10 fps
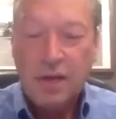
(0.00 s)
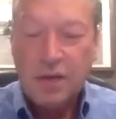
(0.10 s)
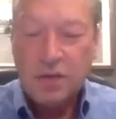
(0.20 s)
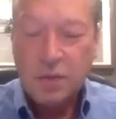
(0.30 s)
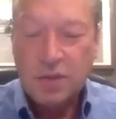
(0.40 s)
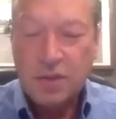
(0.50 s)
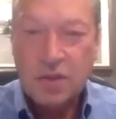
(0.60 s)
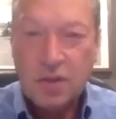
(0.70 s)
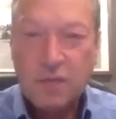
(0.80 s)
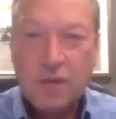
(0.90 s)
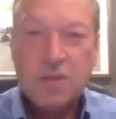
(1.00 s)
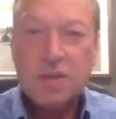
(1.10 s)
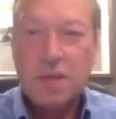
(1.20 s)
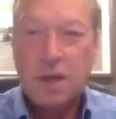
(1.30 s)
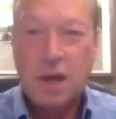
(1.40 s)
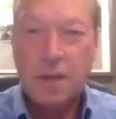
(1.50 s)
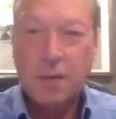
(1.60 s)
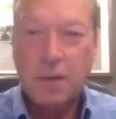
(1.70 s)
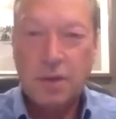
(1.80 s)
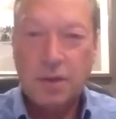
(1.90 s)
This was a Soviet sting
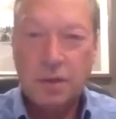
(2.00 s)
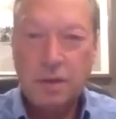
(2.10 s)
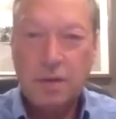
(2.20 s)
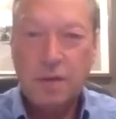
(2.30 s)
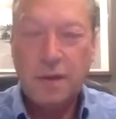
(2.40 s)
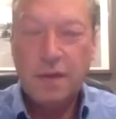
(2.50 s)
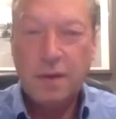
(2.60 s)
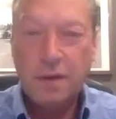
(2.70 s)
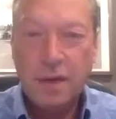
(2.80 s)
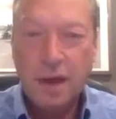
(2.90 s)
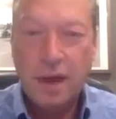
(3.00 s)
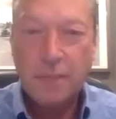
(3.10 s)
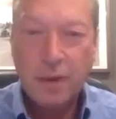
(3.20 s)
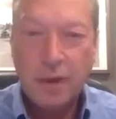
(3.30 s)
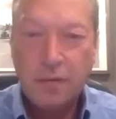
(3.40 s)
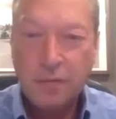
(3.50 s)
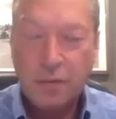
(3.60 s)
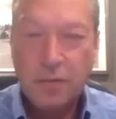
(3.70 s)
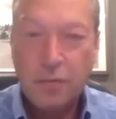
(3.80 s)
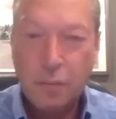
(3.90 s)
operation that operated for
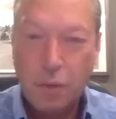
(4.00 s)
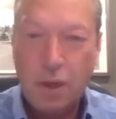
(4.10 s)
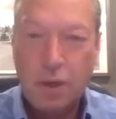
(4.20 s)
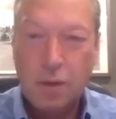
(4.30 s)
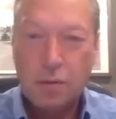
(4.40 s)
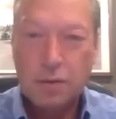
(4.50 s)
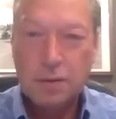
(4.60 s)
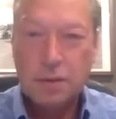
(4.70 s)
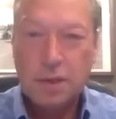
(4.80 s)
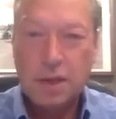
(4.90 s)
3 years.